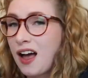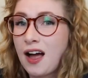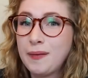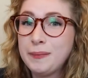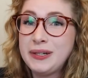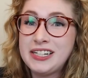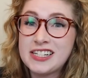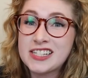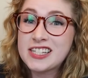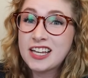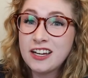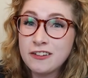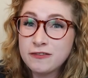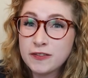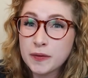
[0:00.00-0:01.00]
I mean, it's
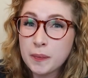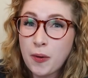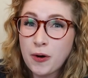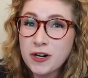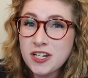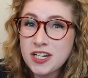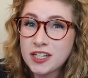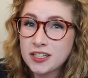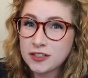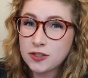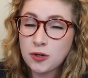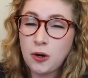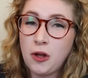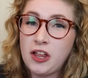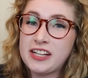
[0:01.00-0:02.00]
good for portion
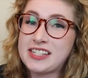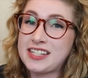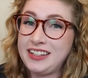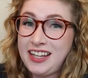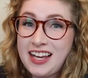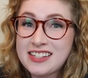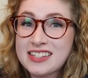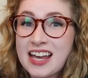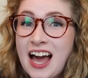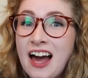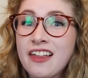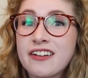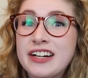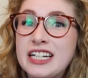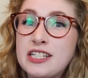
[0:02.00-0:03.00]
control. It's less
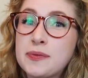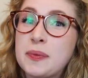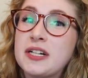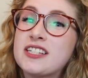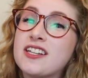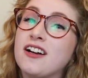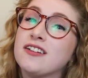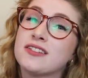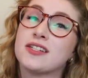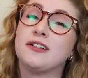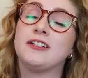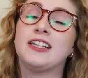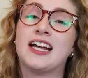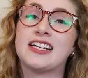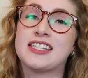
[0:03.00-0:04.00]
calories, but it's also
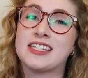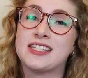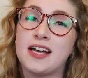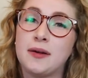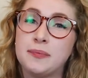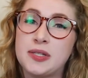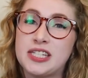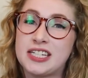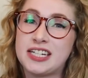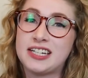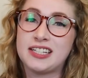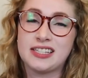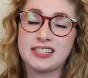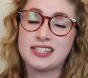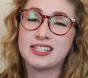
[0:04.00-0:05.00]
less
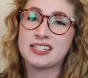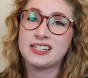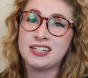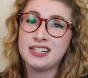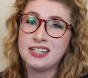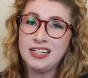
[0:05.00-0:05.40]
substance.